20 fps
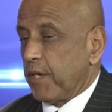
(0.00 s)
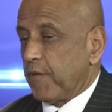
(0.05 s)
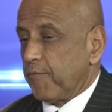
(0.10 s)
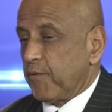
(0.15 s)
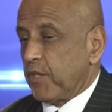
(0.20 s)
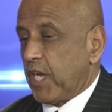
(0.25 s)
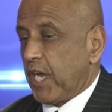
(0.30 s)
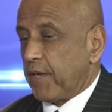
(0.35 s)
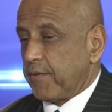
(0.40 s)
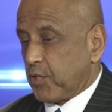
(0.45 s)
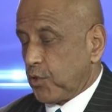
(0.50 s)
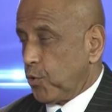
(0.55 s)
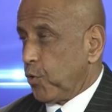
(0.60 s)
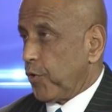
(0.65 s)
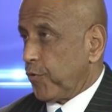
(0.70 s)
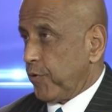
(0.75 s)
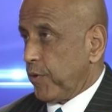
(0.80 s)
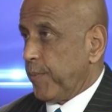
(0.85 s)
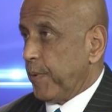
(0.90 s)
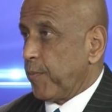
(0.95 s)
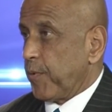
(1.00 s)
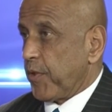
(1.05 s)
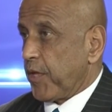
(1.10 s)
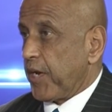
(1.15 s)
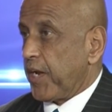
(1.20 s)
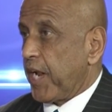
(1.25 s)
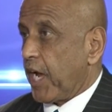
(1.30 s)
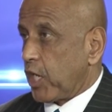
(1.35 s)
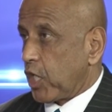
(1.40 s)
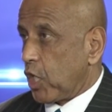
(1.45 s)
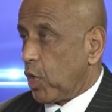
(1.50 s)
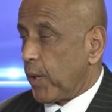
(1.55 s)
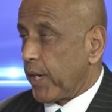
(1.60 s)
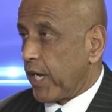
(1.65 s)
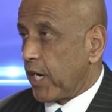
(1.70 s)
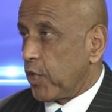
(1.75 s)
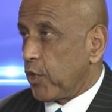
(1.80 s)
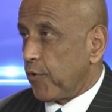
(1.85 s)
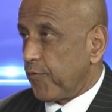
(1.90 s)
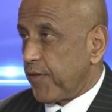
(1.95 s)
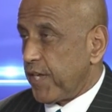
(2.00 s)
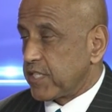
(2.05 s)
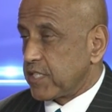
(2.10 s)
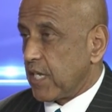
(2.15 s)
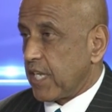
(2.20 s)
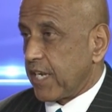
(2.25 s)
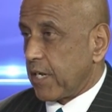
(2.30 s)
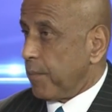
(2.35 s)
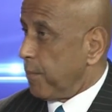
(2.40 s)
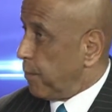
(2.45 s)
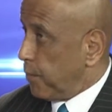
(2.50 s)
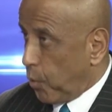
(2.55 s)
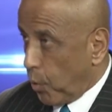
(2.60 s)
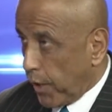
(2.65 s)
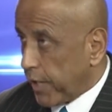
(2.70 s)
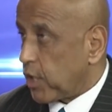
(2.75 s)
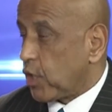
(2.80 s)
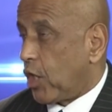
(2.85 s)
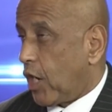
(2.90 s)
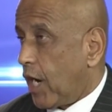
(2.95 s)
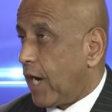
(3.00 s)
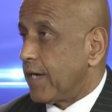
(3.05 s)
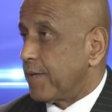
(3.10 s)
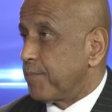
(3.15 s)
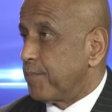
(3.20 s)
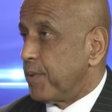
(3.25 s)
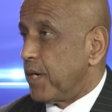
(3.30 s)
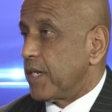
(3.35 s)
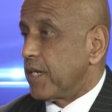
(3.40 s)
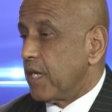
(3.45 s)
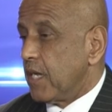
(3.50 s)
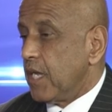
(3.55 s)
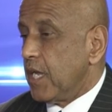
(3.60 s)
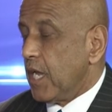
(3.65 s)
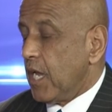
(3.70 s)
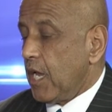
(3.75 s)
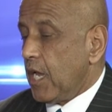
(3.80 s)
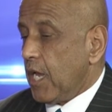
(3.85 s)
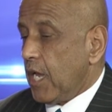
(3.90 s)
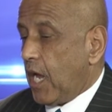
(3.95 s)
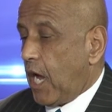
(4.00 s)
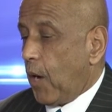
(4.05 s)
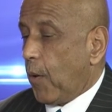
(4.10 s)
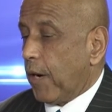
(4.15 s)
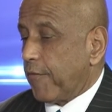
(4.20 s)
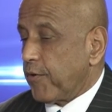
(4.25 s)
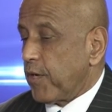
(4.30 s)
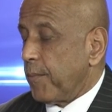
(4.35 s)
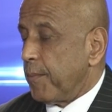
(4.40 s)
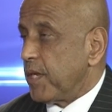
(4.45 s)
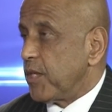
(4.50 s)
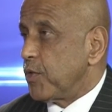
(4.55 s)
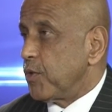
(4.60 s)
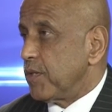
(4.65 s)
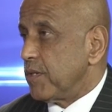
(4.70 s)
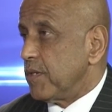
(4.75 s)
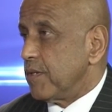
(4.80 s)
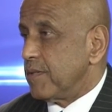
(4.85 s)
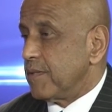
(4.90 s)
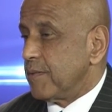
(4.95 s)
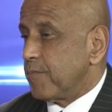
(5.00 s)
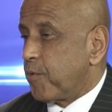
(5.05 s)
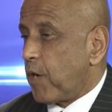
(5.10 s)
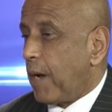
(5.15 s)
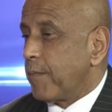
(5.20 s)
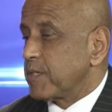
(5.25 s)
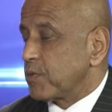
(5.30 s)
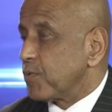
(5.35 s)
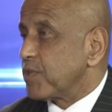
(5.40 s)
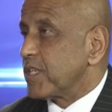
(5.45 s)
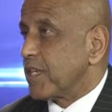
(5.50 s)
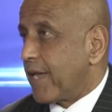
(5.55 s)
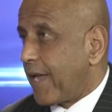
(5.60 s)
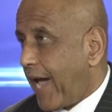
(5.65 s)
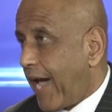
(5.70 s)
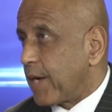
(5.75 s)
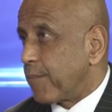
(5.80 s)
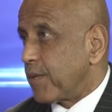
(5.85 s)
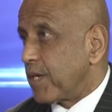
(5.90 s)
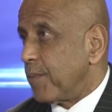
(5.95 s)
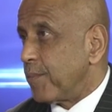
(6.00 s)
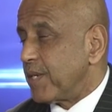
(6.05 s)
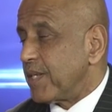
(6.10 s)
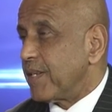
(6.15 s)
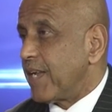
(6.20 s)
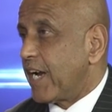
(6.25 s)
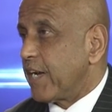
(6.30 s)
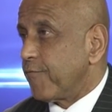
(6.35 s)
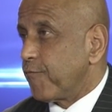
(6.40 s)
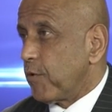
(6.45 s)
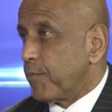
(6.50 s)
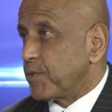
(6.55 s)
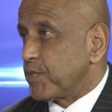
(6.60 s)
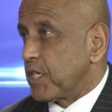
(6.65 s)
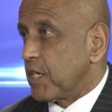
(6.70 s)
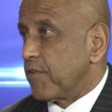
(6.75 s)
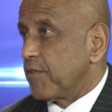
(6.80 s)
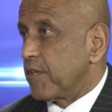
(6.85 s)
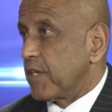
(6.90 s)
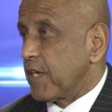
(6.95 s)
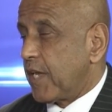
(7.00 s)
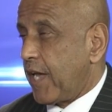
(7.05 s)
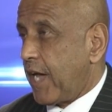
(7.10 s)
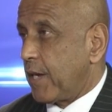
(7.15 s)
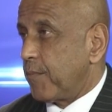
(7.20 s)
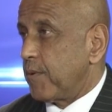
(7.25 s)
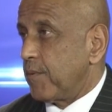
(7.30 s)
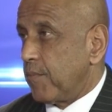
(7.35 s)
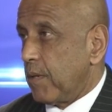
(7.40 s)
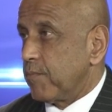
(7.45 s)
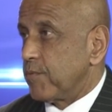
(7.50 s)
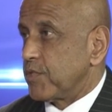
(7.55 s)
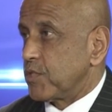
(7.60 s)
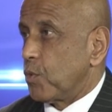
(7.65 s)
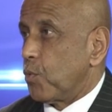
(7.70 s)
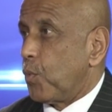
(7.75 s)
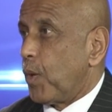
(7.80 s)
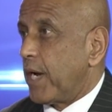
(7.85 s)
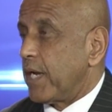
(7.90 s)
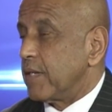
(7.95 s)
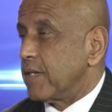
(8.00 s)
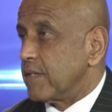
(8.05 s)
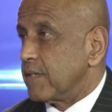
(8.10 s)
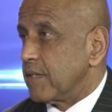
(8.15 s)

I mean, if you got two or three people that are not going, I don't know if that's like a boycott. But, however, I mean, you, you, the problem is with the academy. I mean, 94% of the academy members are white,